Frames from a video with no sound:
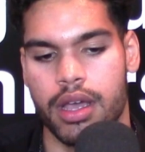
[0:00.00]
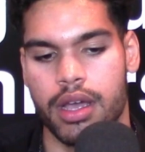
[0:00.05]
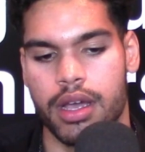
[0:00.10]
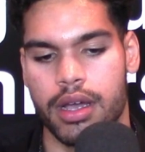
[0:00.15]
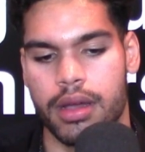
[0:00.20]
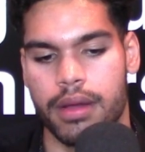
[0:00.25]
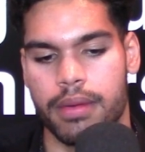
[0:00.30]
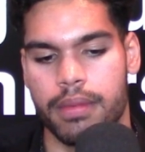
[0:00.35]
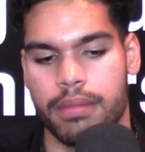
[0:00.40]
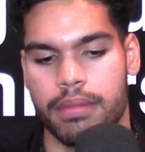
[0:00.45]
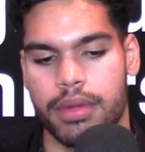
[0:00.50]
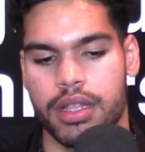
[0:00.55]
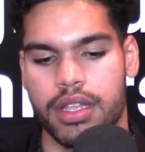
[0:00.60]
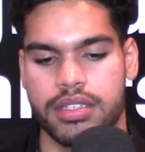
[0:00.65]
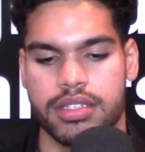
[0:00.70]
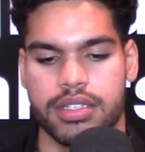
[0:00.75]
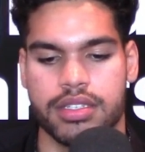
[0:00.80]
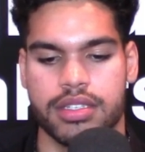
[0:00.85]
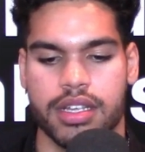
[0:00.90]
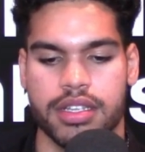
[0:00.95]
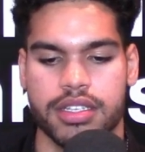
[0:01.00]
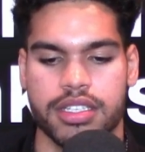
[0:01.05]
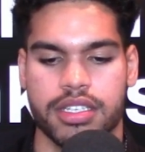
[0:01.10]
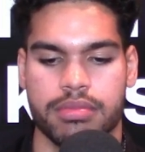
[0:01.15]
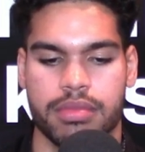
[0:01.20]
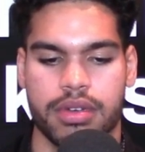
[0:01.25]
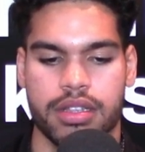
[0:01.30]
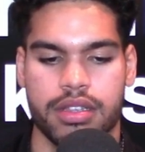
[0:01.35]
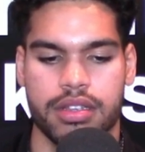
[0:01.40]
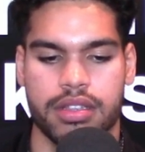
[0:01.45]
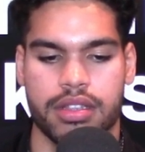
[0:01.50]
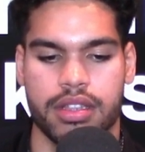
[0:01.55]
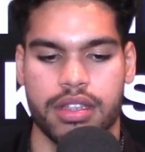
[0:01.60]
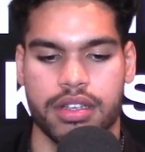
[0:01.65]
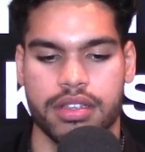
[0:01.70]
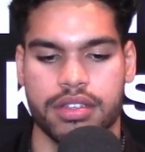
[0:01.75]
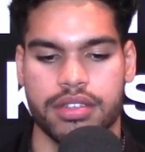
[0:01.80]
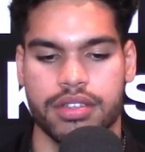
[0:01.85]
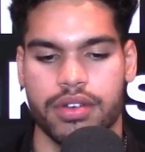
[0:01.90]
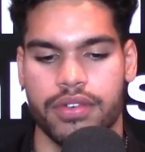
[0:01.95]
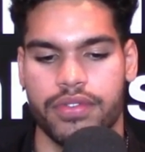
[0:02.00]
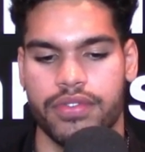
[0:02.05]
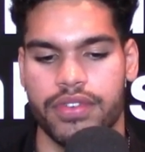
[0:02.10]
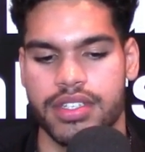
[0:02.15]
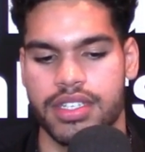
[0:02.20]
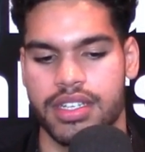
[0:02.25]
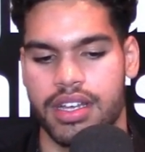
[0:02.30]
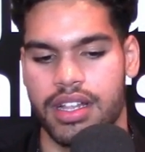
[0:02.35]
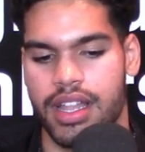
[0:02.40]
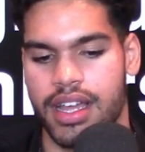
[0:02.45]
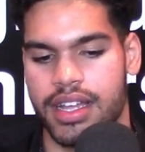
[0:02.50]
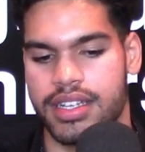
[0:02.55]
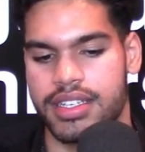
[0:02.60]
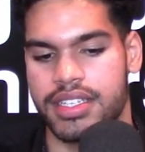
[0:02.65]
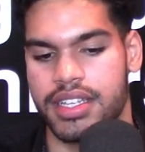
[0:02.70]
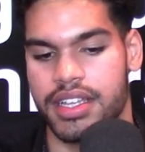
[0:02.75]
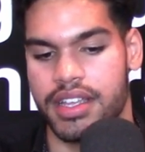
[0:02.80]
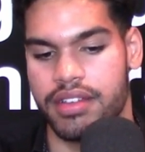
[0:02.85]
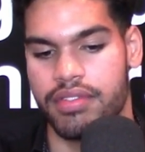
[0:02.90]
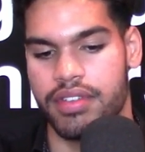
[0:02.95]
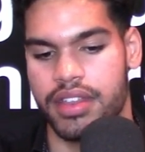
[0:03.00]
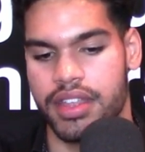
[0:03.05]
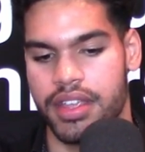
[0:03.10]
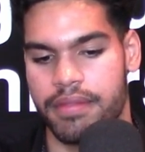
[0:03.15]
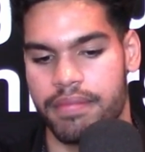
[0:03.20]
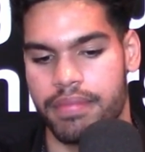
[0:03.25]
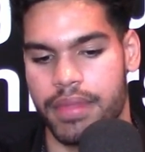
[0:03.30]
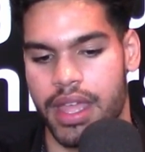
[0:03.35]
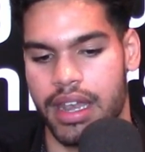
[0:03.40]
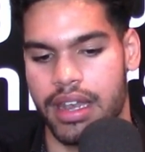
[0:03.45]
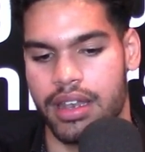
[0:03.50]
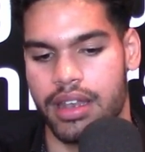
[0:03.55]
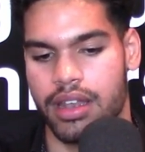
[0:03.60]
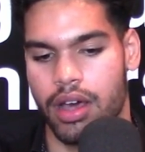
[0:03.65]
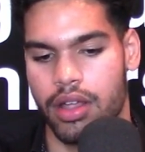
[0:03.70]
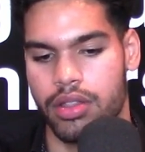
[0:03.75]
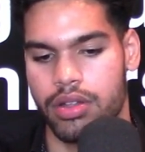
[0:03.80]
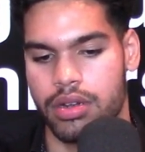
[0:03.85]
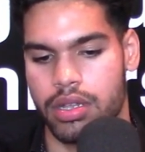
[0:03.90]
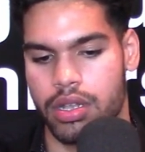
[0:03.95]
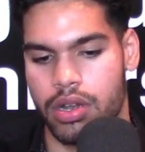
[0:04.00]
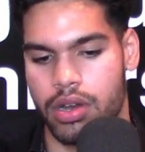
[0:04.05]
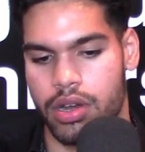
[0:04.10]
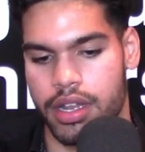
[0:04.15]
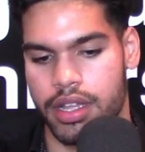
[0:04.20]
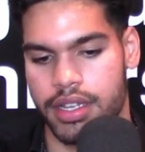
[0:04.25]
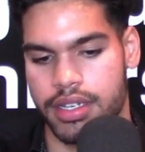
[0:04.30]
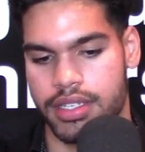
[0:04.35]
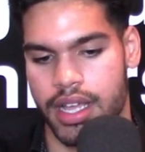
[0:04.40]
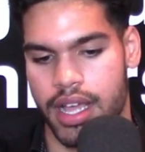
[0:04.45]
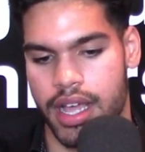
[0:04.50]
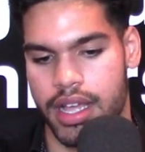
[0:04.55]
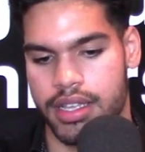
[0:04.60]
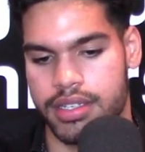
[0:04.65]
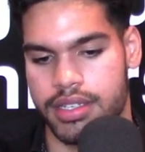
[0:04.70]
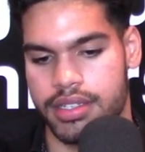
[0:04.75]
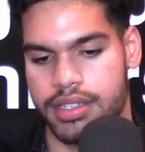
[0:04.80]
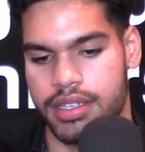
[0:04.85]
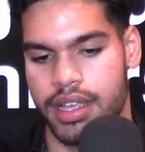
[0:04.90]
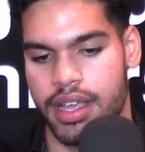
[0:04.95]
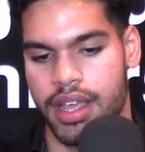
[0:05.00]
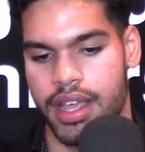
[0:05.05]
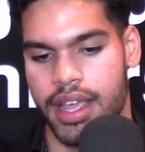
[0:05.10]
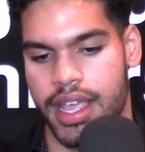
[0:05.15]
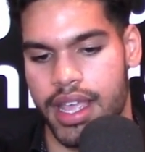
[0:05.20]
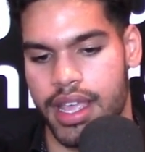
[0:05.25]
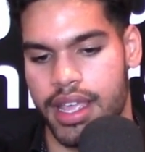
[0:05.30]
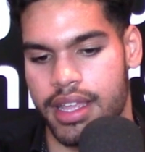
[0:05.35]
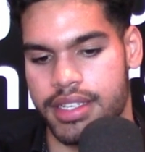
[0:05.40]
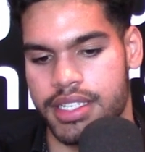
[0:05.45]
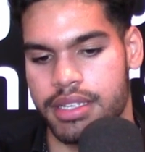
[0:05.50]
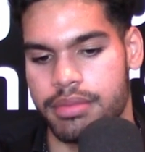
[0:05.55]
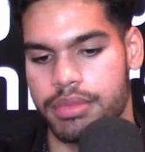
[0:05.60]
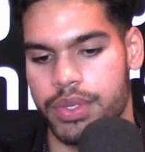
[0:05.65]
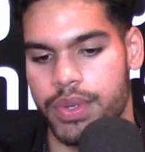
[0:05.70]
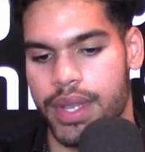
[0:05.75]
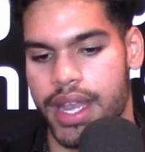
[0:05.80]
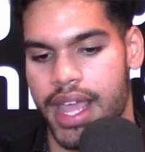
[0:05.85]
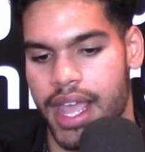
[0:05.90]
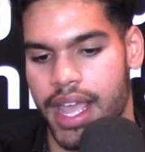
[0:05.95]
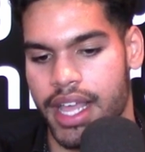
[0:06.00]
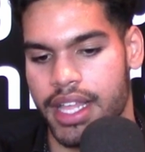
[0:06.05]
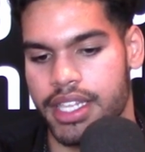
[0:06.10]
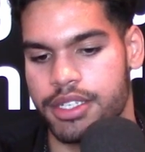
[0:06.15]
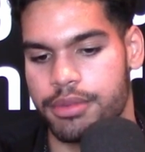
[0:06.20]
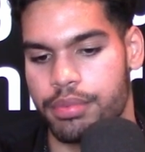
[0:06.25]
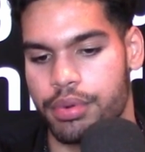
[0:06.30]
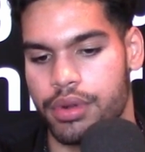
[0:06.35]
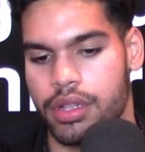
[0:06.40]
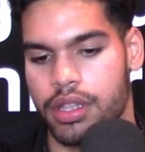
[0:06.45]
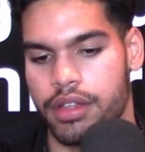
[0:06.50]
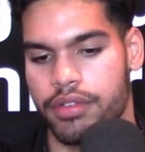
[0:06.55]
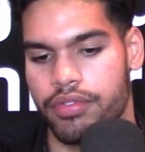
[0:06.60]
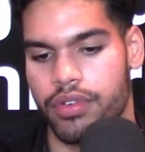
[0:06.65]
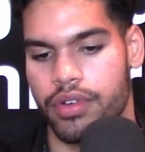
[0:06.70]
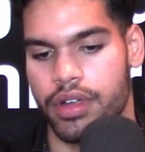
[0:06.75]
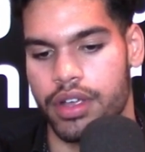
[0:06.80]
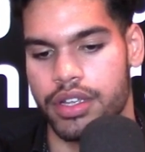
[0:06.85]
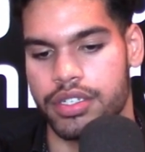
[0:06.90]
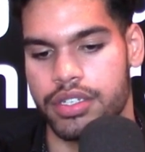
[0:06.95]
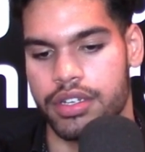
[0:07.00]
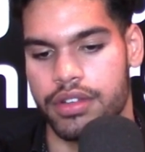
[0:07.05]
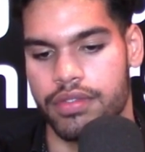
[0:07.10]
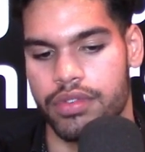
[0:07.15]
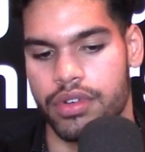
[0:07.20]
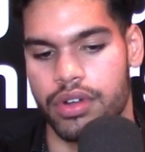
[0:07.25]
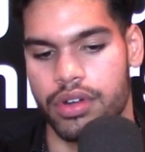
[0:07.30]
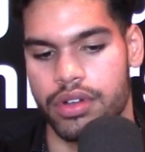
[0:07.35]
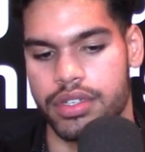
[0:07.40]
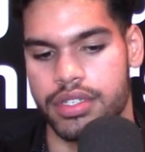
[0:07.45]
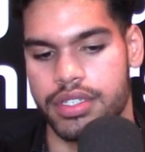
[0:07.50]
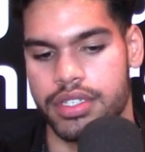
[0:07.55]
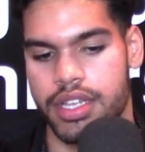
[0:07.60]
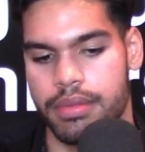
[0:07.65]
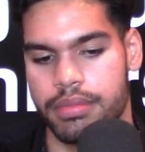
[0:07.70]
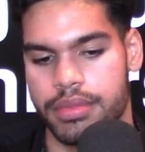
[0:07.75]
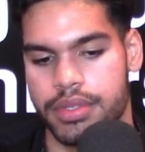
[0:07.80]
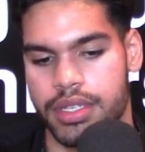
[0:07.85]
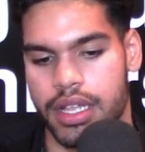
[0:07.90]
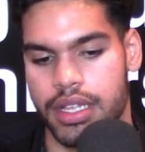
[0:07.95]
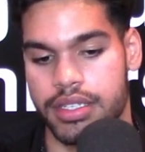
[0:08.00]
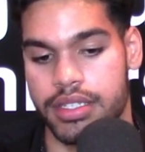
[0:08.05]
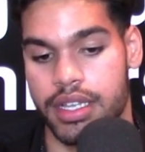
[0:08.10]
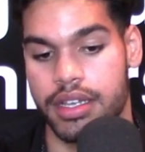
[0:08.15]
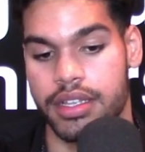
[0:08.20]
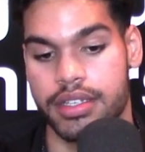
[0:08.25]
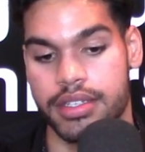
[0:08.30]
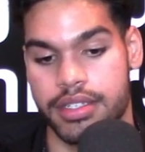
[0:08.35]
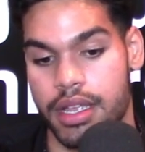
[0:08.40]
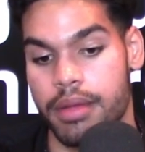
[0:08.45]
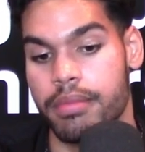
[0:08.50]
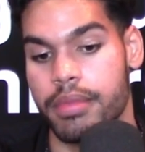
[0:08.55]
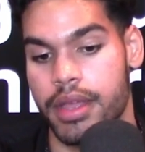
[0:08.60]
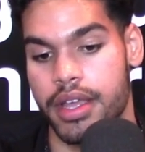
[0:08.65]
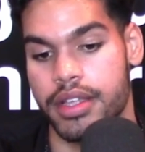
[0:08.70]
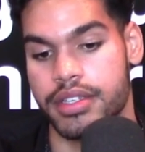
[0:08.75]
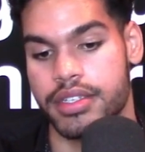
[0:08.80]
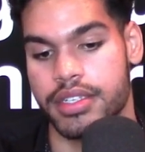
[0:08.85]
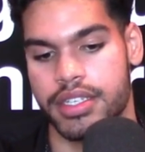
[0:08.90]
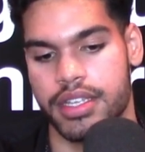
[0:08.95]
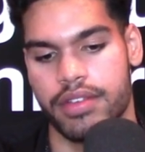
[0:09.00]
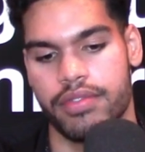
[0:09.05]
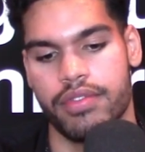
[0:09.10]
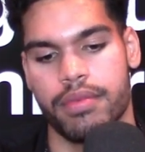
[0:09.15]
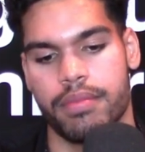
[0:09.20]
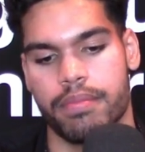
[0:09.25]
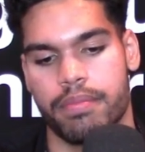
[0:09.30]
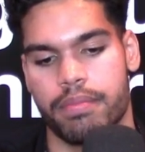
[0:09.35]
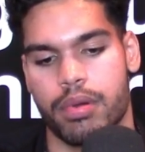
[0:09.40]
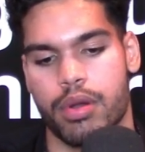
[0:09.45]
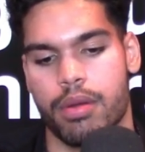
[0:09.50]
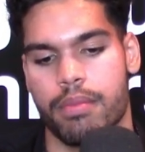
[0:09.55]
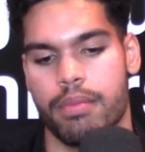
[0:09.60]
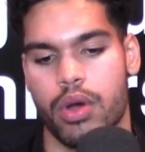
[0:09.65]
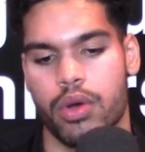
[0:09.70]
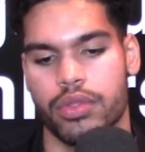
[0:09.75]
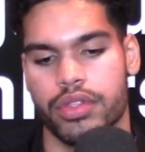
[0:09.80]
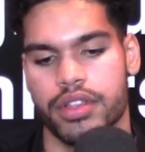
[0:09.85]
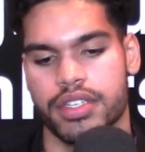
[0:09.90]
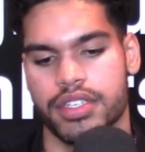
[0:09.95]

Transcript: Um, but let's discuss some other things. So, physical activity and other learning tasks seem to enhance proliferation of neural stem cells and in some cases even promote the